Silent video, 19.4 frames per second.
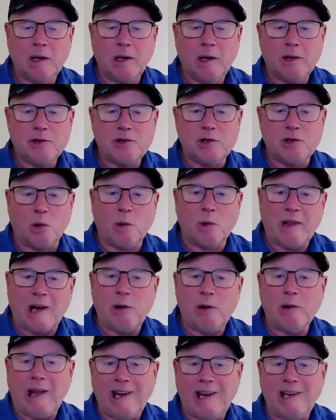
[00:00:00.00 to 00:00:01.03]
So
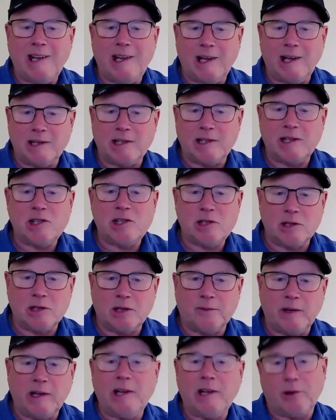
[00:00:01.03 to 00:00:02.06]
without any addition
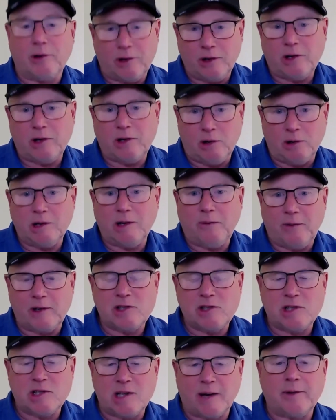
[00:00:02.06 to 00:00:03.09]
of leader, you can only
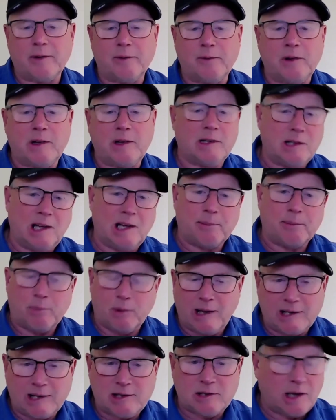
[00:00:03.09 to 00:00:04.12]
fish 7 feet deep.
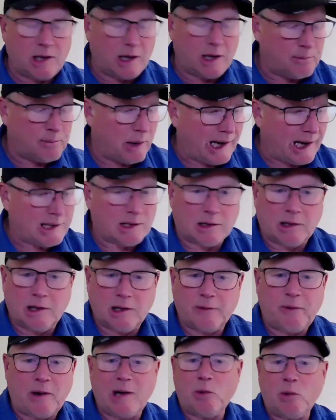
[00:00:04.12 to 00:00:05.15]
Well, that's not practical.
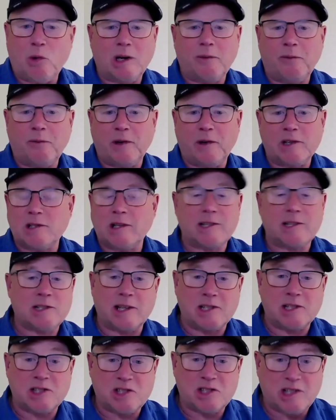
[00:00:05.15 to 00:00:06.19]
If I want to fish, let's
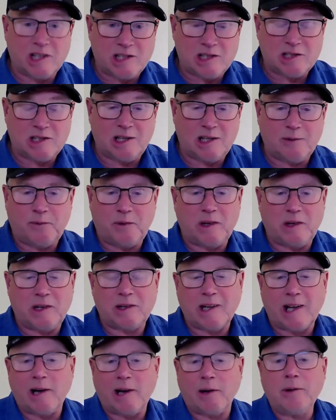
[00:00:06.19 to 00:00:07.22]
say 16 feet
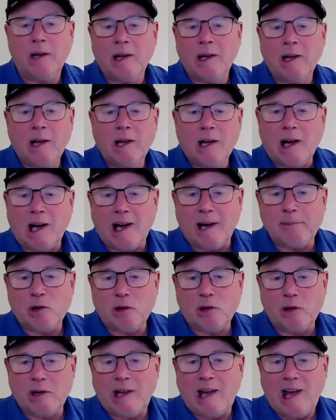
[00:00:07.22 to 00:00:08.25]
down, I'm
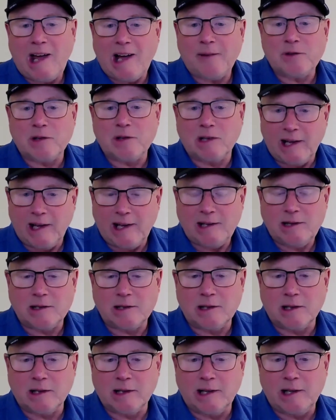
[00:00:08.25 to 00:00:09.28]
going to have to lengthen
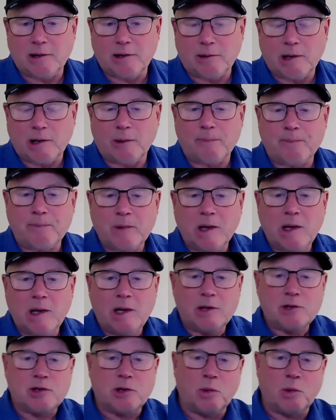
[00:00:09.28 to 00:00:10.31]
the leader out.
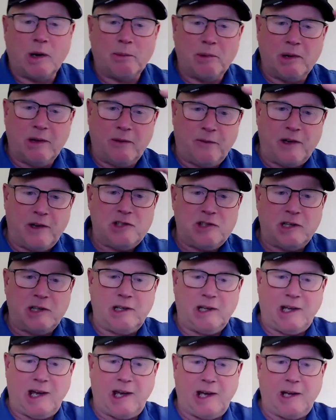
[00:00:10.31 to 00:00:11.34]
So when we fish
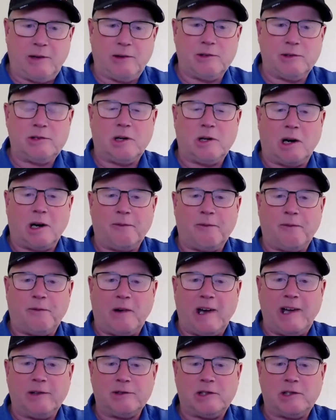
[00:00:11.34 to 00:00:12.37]
indicators, our
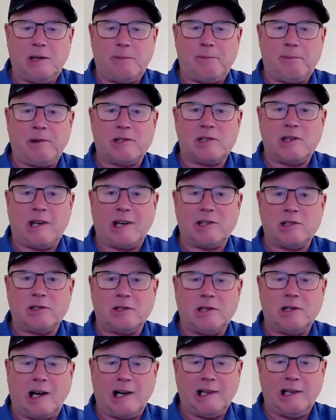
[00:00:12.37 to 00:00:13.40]
final tippet
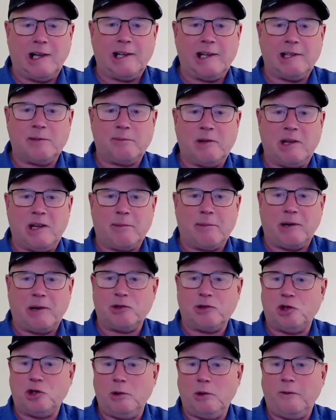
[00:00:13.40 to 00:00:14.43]
section, I like to be
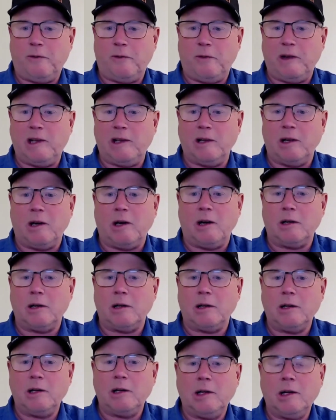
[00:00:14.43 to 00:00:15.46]
about 2 feet long.
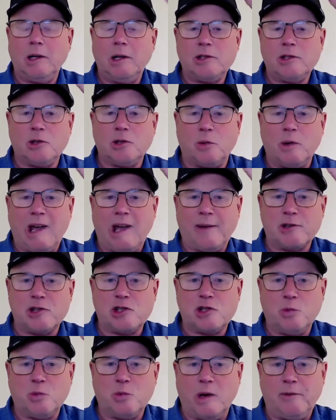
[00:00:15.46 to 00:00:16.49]
So we have a
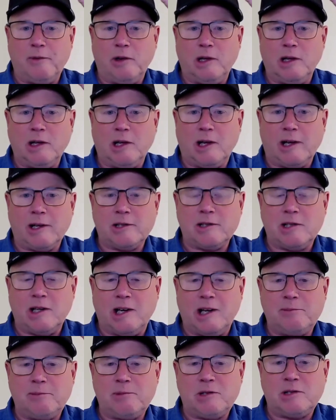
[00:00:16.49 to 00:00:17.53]
swivel a lot of
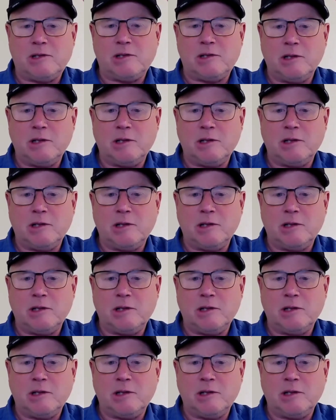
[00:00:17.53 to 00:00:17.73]
times,